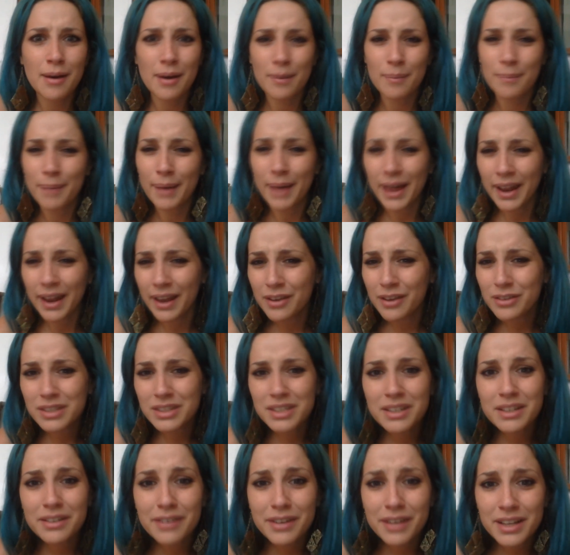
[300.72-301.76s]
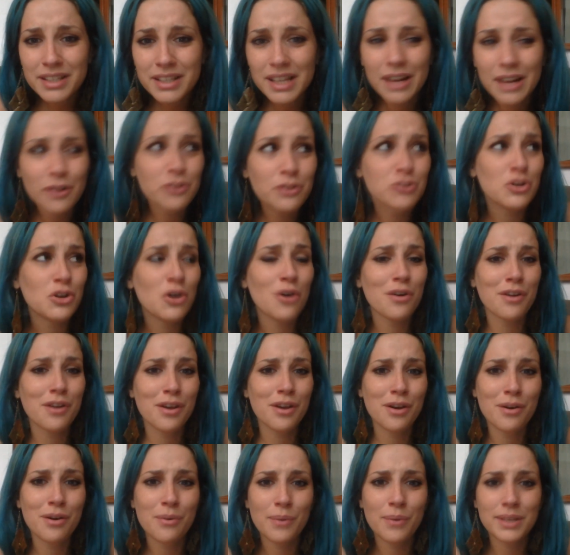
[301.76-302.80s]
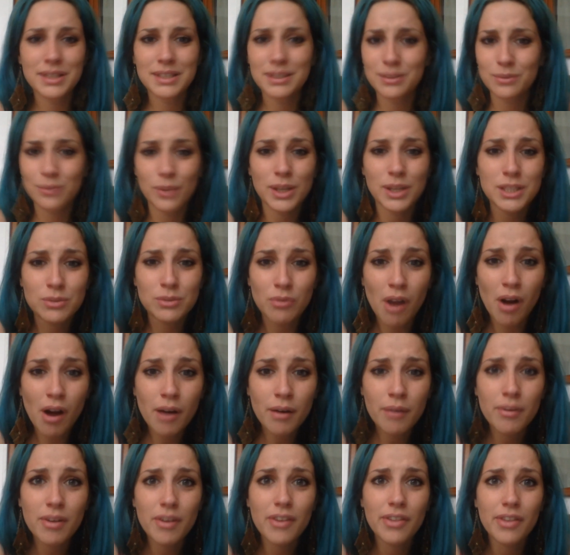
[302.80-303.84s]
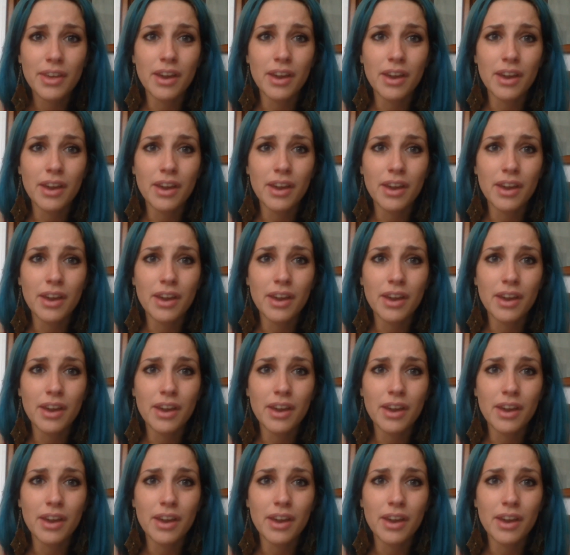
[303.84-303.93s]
man, are you serious? I don't know you. What's wrong with